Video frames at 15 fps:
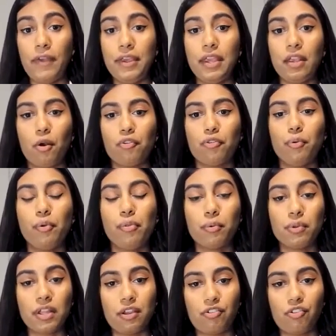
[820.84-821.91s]
He goes through the
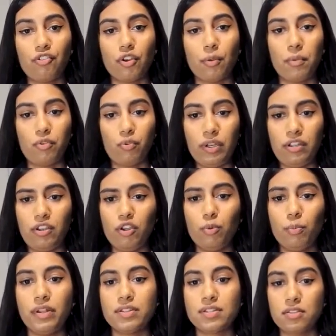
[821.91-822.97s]
relationship between
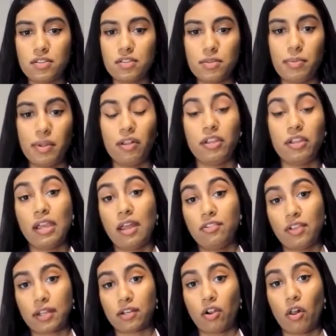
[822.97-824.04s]
humans, disability, and
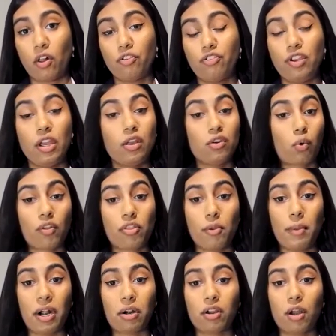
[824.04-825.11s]
technology in North
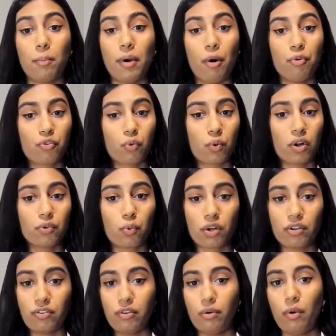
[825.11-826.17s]
America post-World War
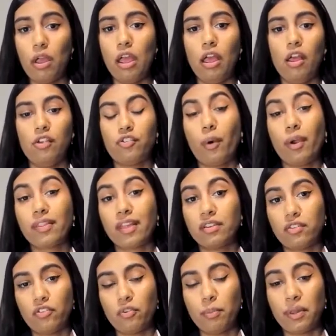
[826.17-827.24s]
II, showing that
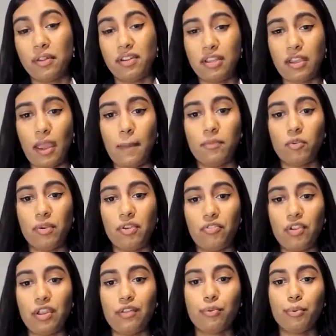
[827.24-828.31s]
disability came to be
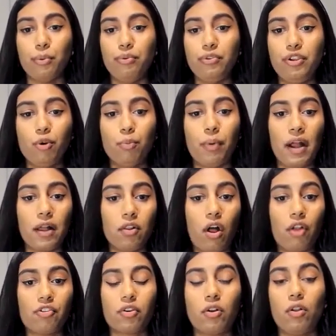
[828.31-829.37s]
seen through new
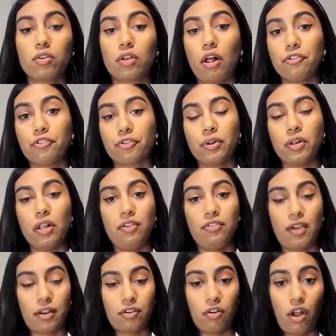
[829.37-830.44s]
biological, cultural, and
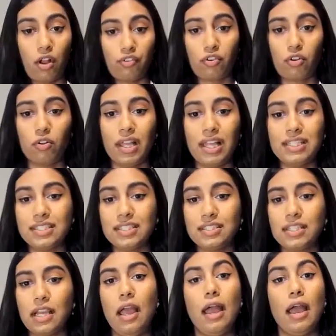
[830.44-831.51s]
technological
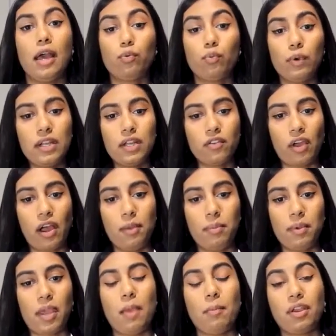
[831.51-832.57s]
lenses, and redesign
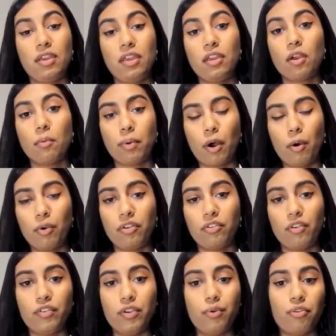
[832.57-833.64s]
became a key component
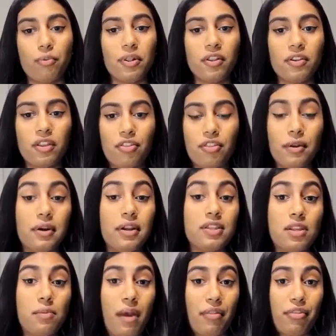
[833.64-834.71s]
of usability theories
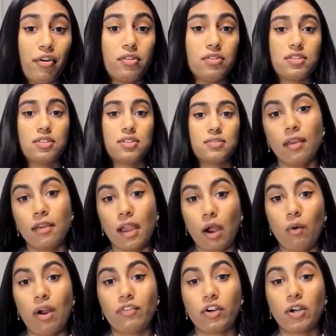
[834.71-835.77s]
and methods.
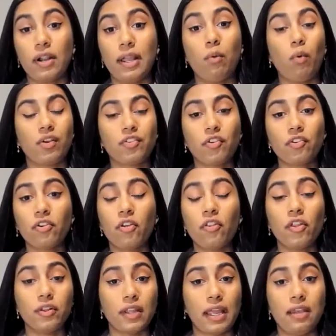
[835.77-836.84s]
However, it wasn't until the
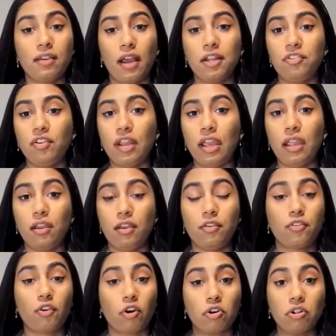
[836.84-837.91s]
late
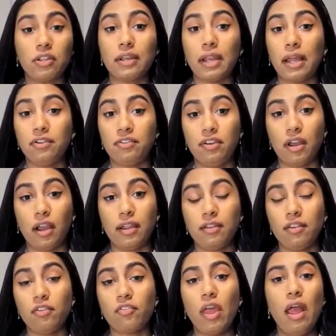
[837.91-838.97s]
1980s to early
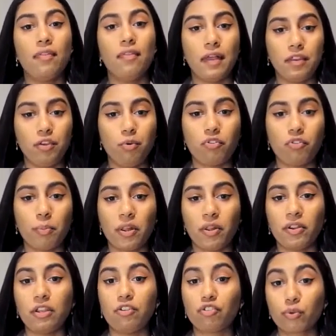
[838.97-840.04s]
1990s that
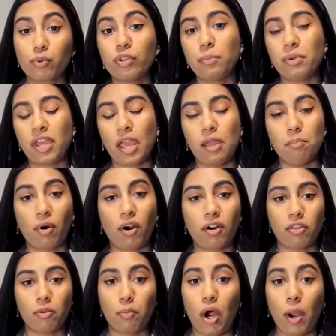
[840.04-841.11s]
usability truly became part
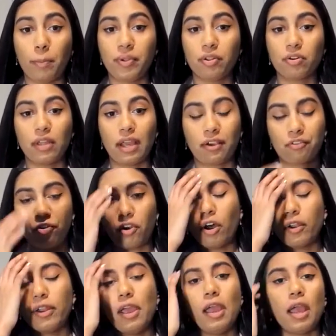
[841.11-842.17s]
of the popular
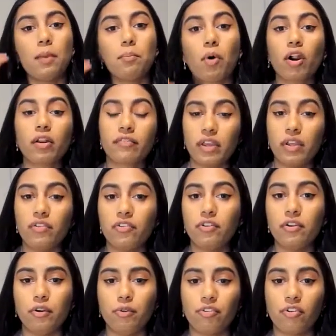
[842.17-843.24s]
lexicon and part of
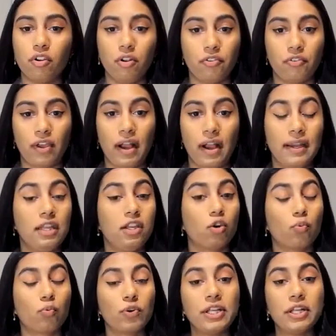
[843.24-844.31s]
institutional design in a
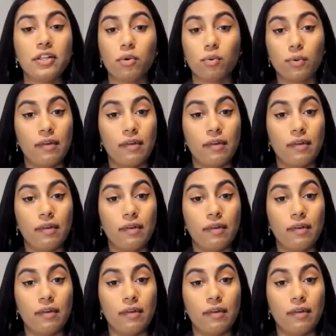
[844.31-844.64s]
real and